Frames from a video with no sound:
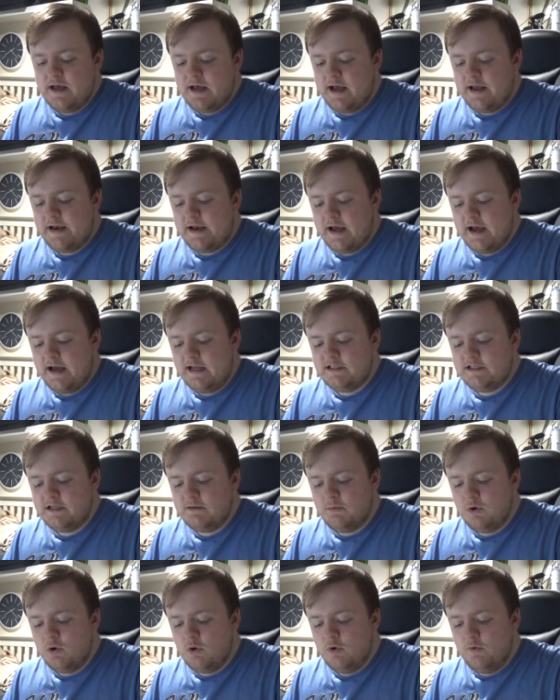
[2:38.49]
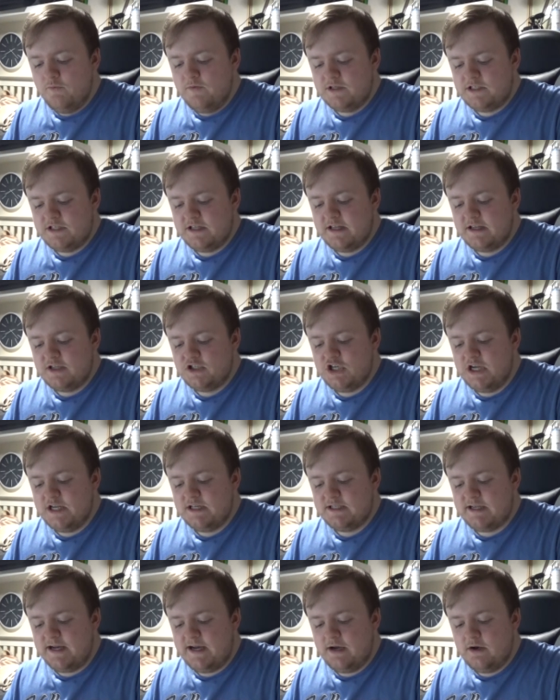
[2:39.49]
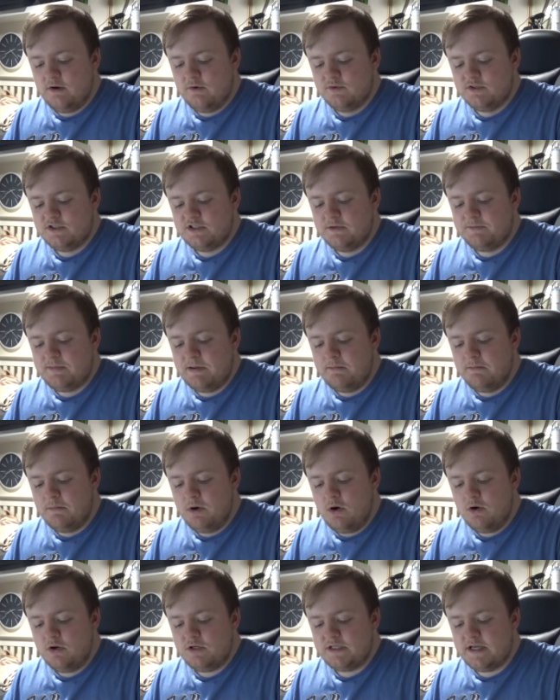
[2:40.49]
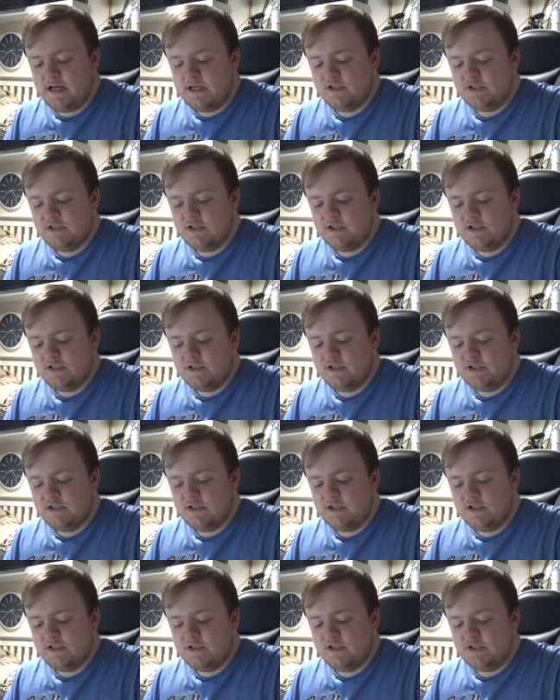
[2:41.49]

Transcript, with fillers: and hand him over to the Gentiles to be mocked